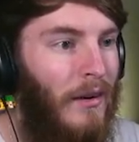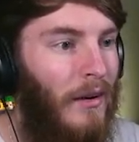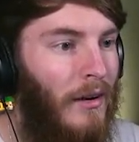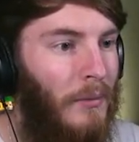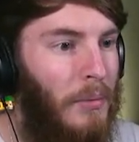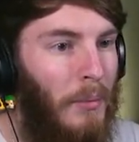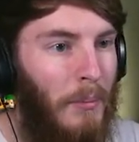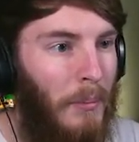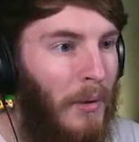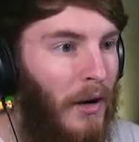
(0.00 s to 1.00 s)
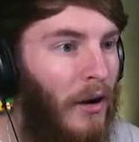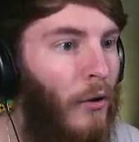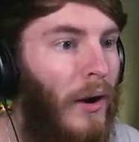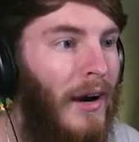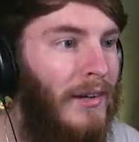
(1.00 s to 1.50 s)
Uh, ba -ba -ba
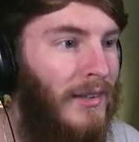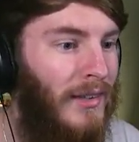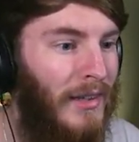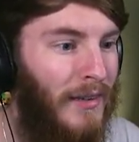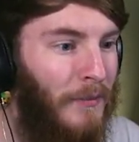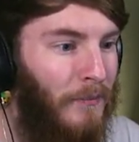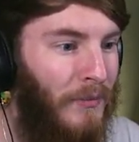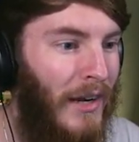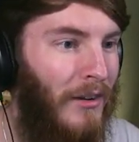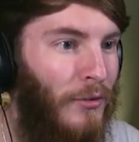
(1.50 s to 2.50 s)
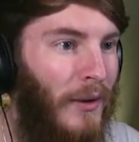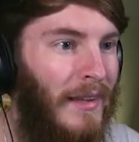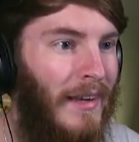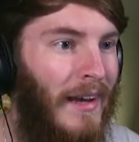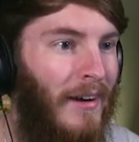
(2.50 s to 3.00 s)
Oh, I see. That's why they